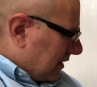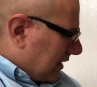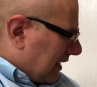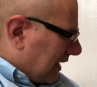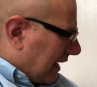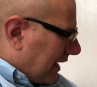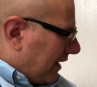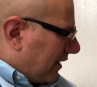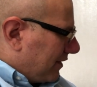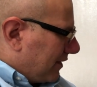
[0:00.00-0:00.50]

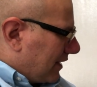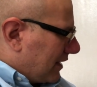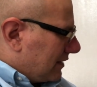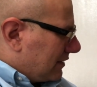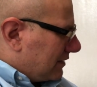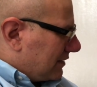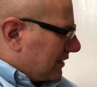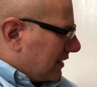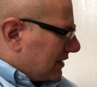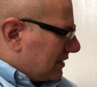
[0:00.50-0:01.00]
Yeah,
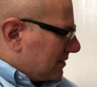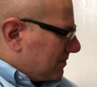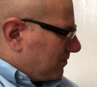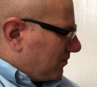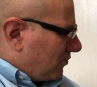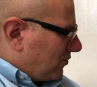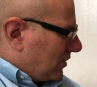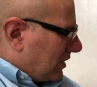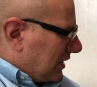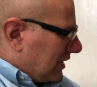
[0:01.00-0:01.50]
that's
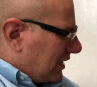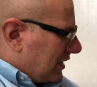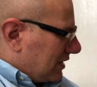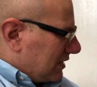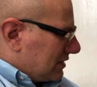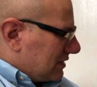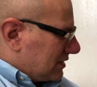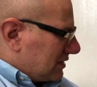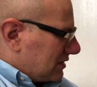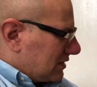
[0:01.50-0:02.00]
pretty
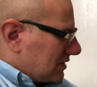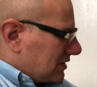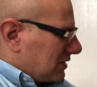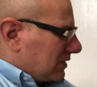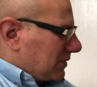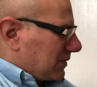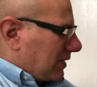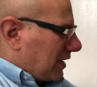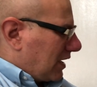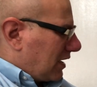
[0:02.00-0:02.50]
nice.
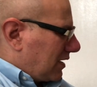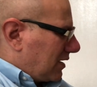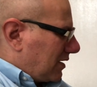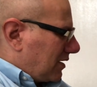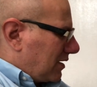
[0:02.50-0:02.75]
Okay.